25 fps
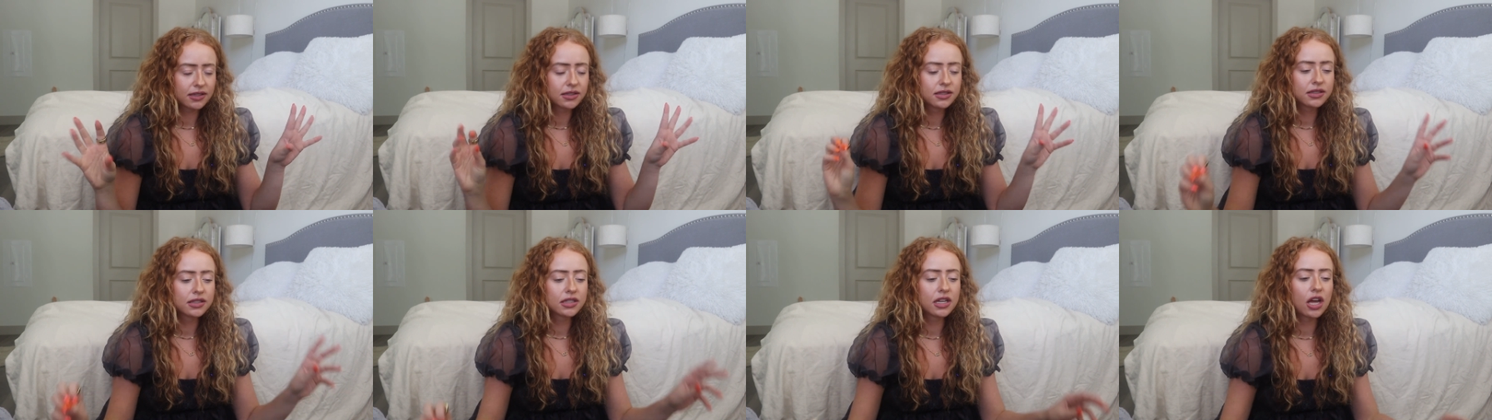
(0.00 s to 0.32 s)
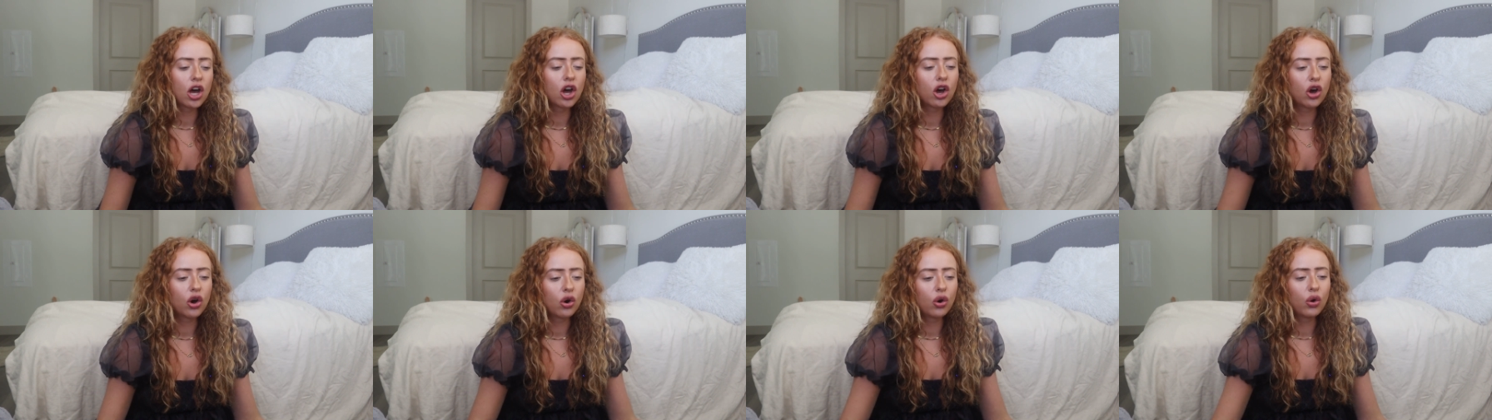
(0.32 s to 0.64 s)

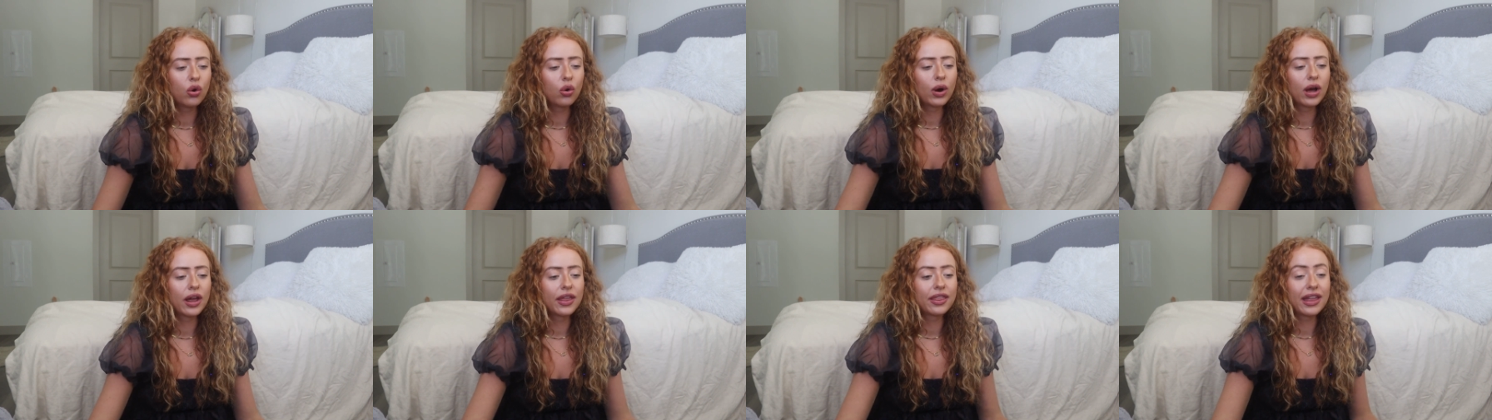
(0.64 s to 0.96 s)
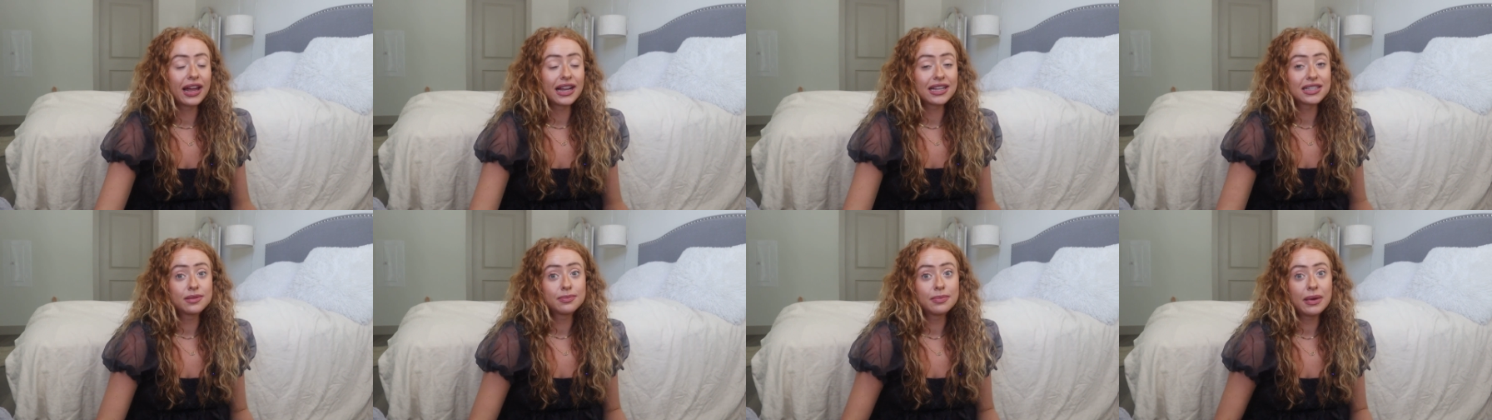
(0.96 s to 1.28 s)
So
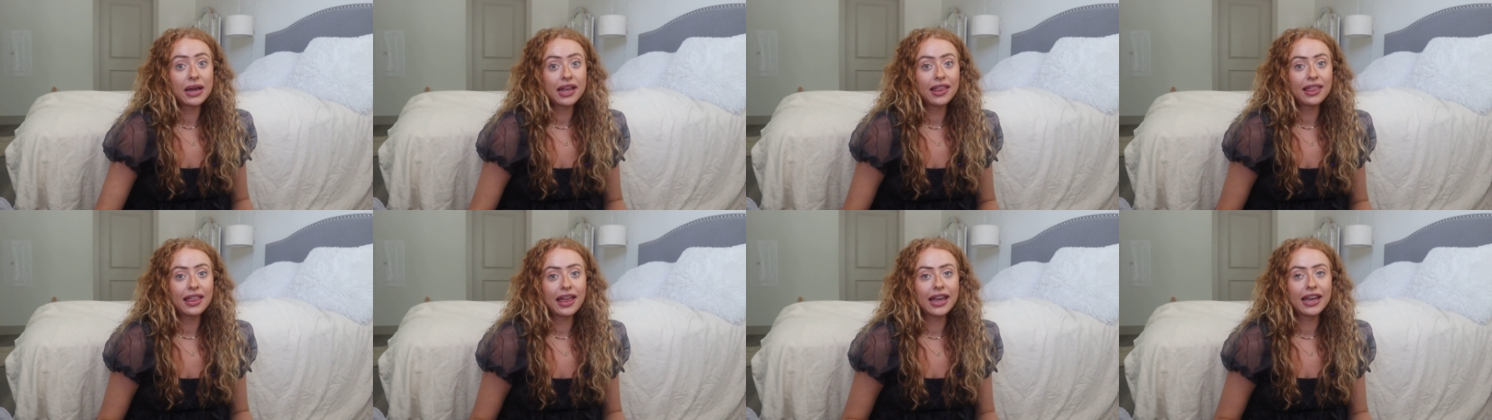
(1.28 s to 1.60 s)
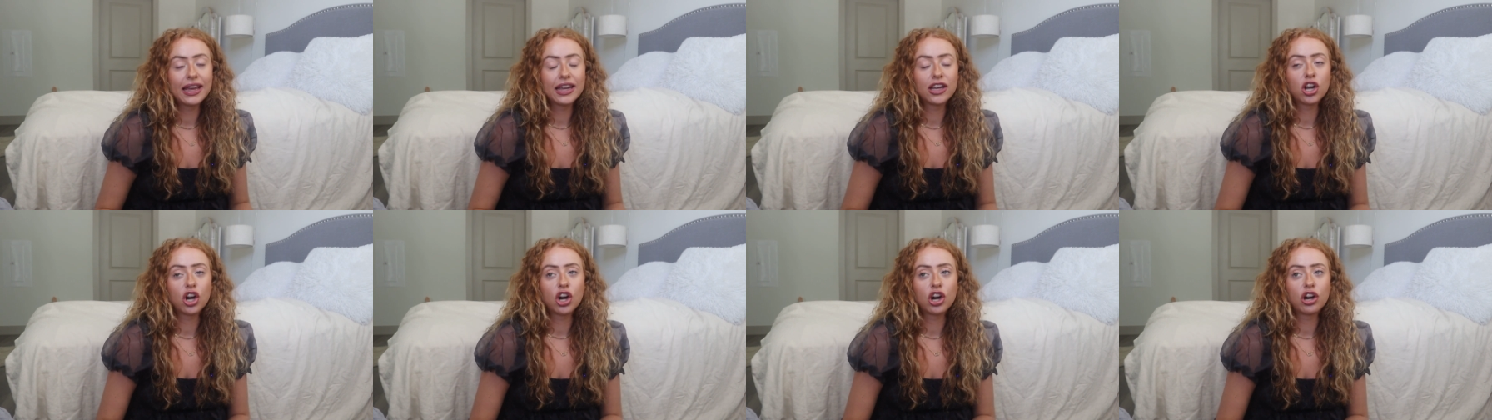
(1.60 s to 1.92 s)
that's my
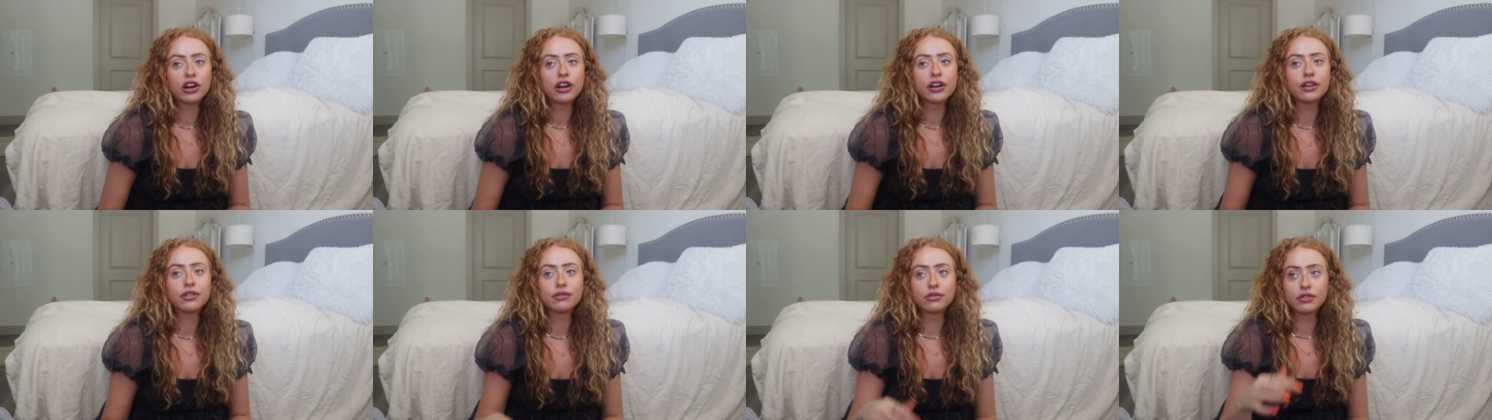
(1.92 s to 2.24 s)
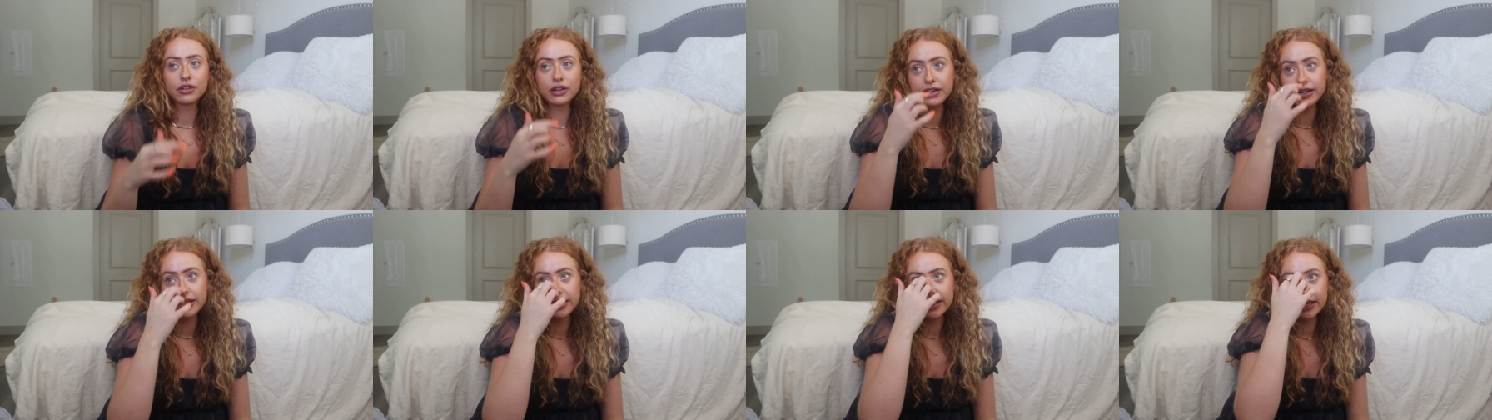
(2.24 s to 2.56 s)
like current
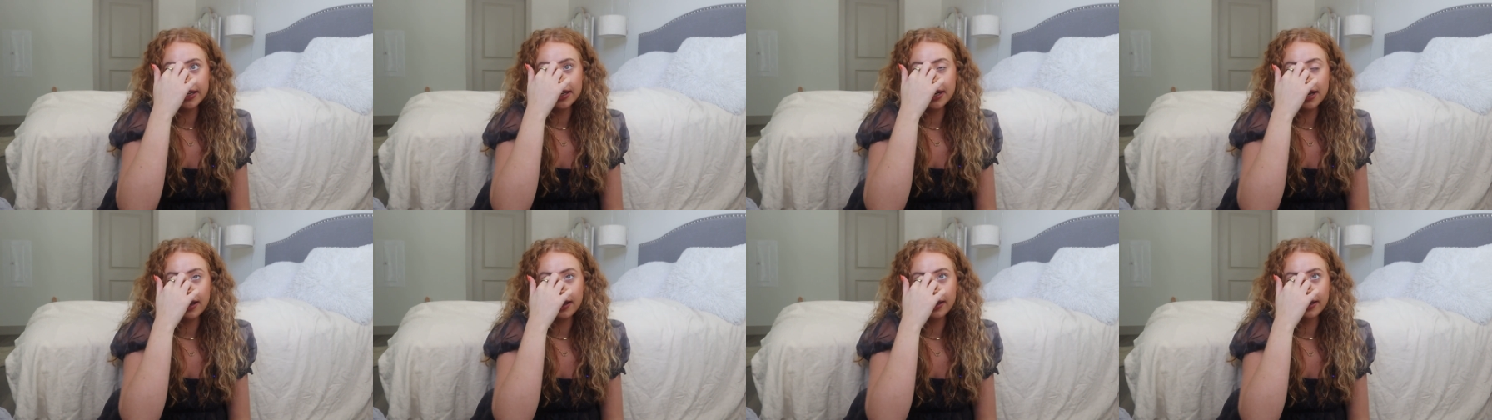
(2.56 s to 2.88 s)
read.